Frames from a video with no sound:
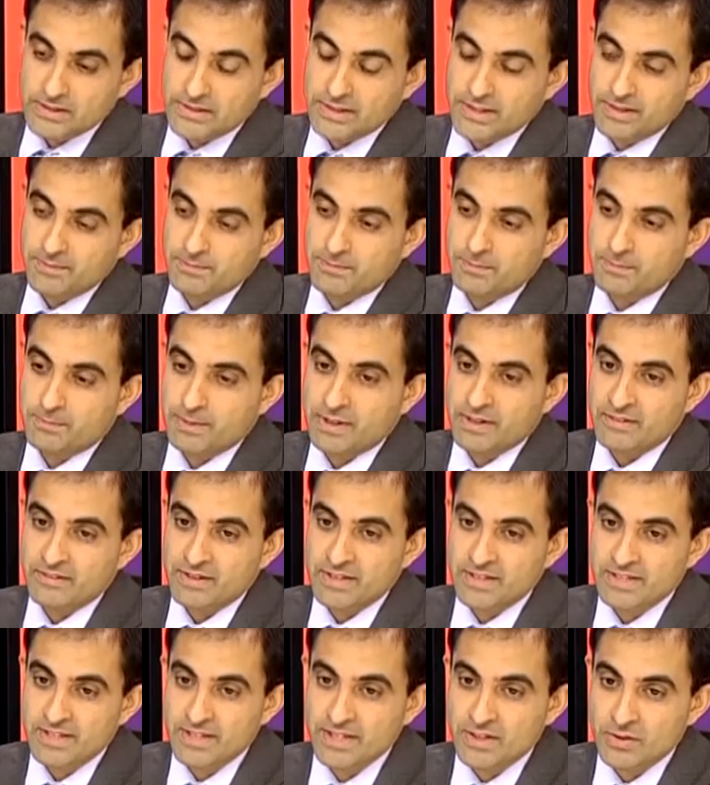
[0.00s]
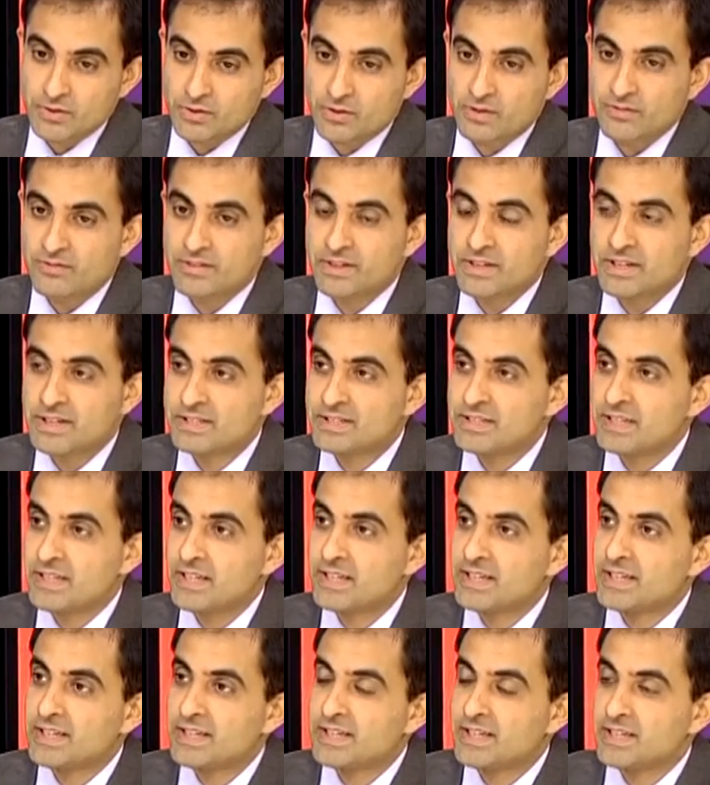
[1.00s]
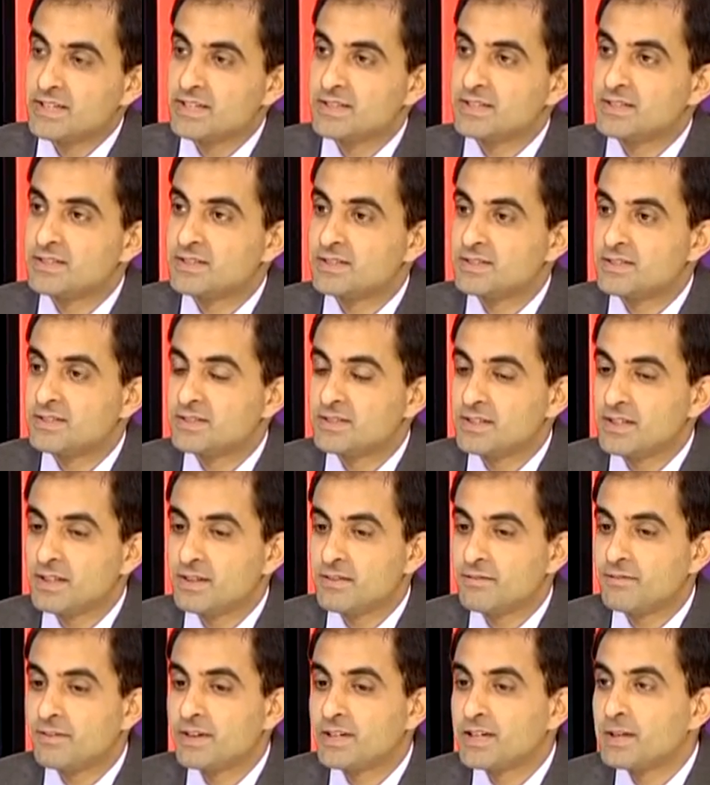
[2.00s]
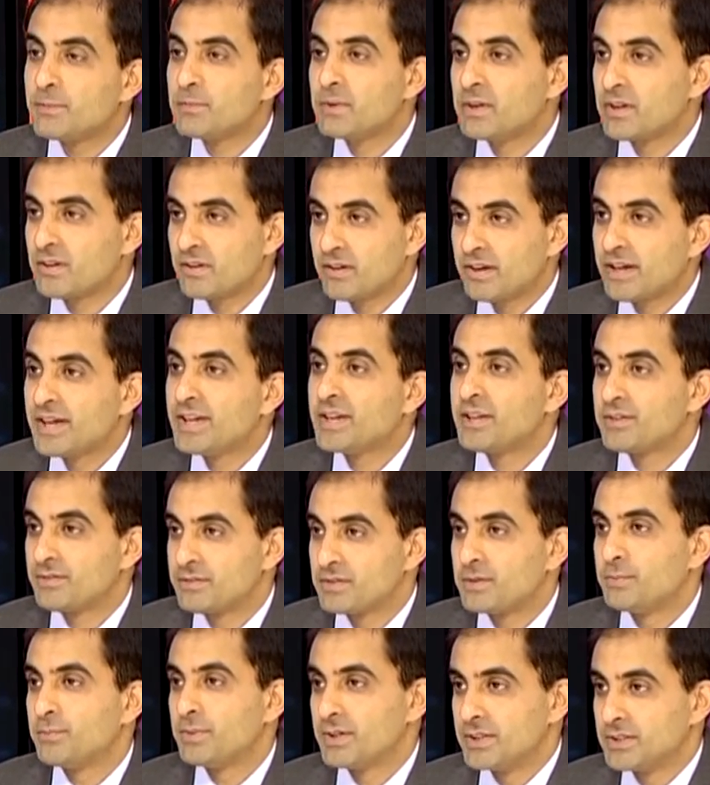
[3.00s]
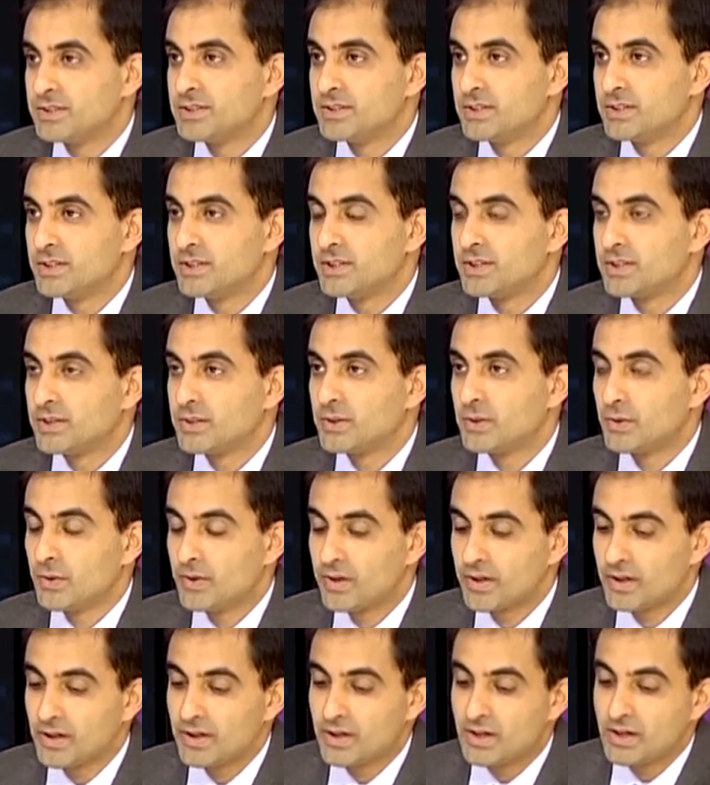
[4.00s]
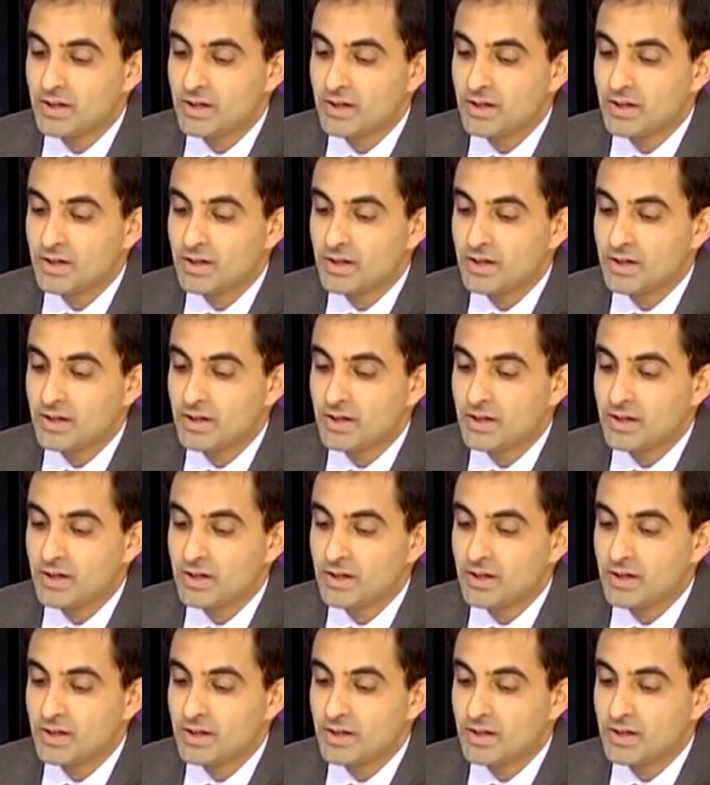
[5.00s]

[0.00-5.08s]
See, privacy and confidentiality is a fundamental right of the patient, okay?